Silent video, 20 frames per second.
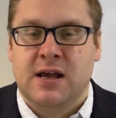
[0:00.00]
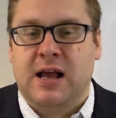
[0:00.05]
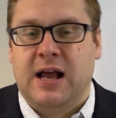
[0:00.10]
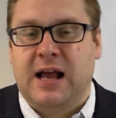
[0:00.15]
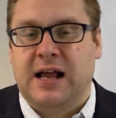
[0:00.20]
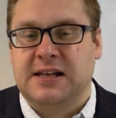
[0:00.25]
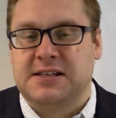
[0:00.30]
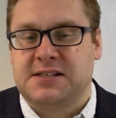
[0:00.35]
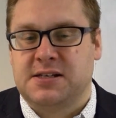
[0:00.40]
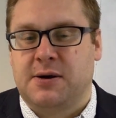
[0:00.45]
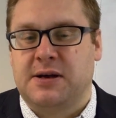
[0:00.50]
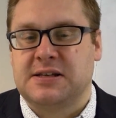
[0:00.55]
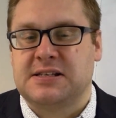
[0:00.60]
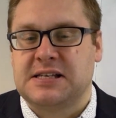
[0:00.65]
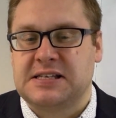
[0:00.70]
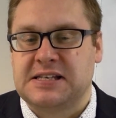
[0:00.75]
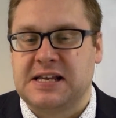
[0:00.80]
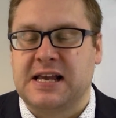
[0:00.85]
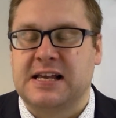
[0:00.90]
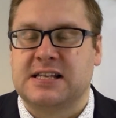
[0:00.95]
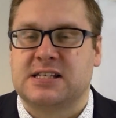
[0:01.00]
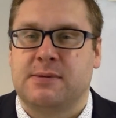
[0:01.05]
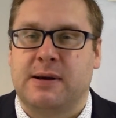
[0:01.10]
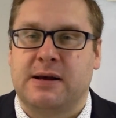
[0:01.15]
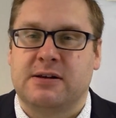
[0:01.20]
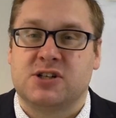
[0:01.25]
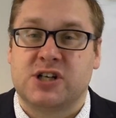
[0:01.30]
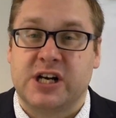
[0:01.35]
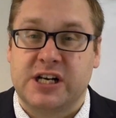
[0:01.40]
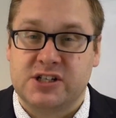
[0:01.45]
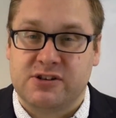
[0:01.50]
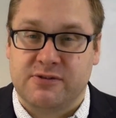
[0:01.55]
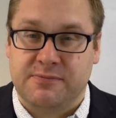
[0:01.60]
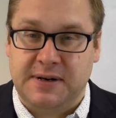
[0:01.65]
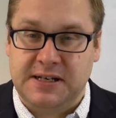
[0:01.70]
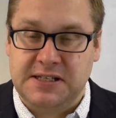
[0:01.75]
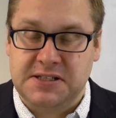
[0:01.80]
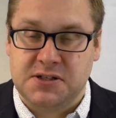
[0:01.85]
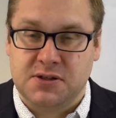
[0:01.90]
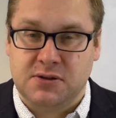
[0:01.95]
And so, as I say, it's about a change of
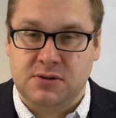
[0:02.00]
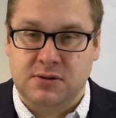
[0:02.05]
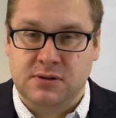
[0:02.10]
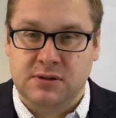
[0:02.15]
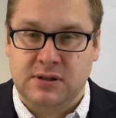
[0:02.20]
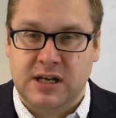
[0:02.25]
mentor,